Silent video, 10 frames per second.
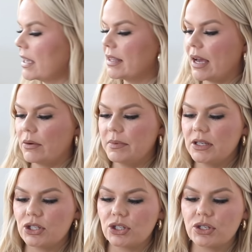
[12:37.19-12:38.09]
like, that would be
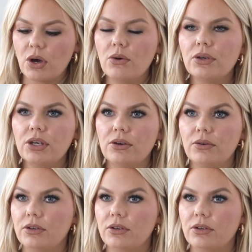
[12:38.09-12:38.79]
so cute.